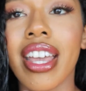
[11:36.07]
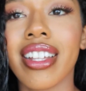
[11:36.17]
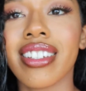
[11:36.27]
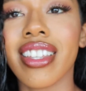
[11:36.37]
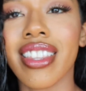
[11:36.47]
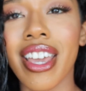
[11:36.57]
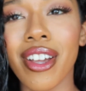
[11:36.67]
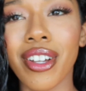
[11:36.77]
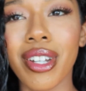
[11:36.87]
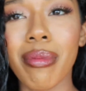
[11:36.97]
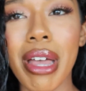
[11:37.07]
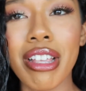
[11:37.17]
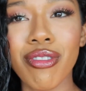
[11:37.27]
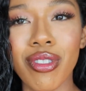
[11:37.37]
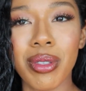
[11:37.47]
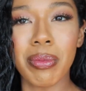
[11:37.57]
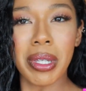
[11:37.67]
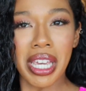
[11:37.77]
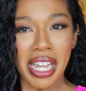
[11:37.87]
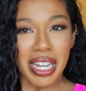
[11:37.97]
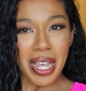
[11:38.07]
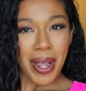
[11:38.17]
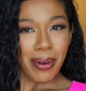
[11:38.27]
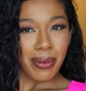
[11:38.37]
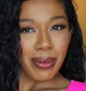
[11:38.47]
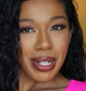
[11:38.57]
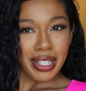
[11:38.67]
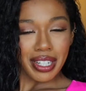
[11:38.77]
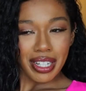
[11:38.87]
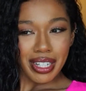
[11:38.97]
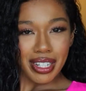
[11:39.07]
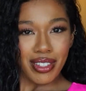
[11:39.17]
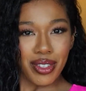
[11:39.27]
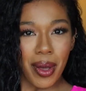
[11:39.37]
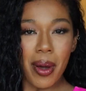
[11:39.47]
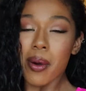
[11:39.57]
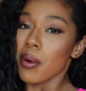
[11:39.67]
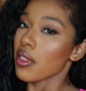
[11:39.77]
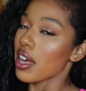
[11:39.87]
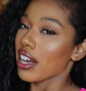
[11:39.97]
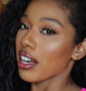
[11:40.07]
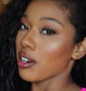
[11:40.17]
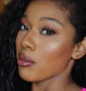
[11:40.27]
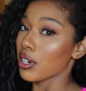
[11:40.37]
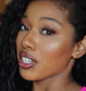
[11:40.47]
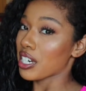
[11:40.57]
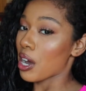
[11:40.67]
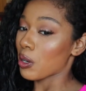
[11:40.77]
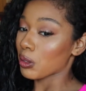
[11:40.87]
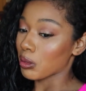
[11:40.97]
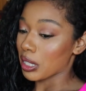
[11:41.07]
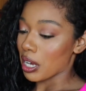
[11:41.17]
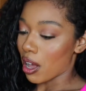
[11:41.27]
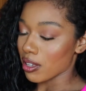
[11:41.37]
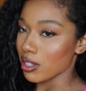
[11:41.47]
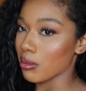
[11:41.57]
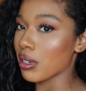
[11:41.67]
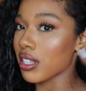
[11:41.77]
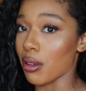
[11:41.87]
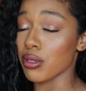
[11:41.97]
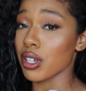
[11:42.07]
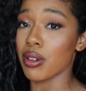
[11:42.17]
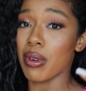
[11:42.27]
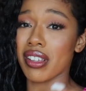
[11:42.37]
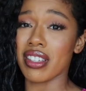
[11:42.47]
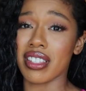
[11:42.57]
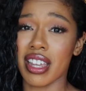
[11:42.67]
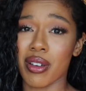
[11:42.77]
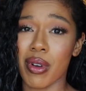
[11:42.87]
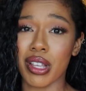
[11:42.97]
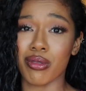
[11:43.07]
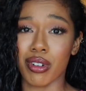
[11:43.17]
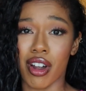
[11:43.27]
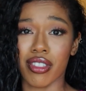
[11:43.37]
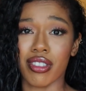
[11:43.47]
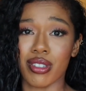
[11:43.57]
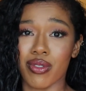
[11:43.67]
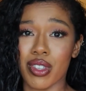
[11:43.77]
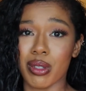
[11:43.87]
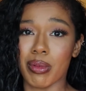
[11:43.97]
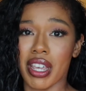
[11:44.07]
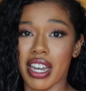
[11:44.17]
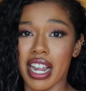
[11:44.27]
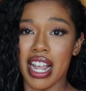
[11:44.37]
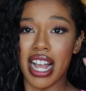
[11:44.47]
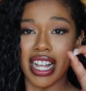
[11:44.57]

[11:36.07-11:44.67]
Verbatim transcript: and they are gonna match this bikini really good. So that kind of worked out really awesome because I was gonna wear these anyways, regardless of this bikini.